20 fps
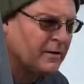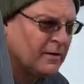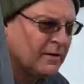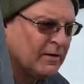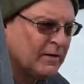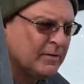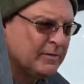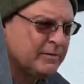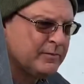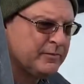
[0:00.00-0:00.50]

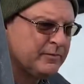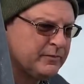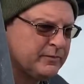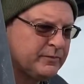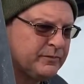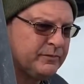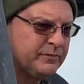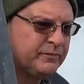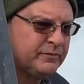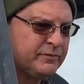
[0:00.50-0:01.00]

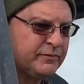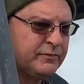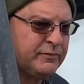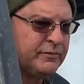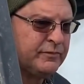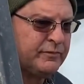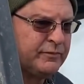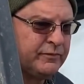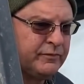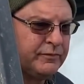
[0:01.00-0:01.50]

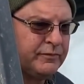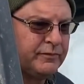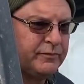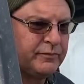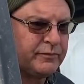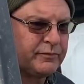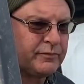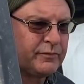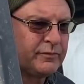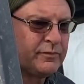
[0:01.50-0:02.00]

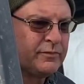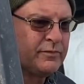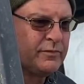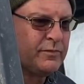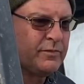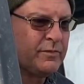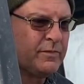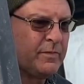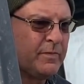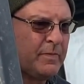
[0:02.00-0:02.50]

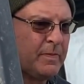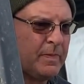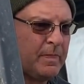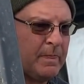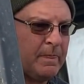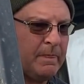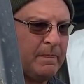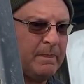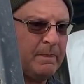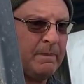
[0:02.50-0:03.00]

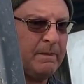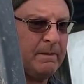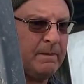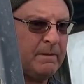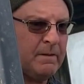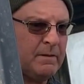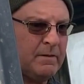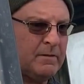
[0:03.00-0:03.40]
[no speech]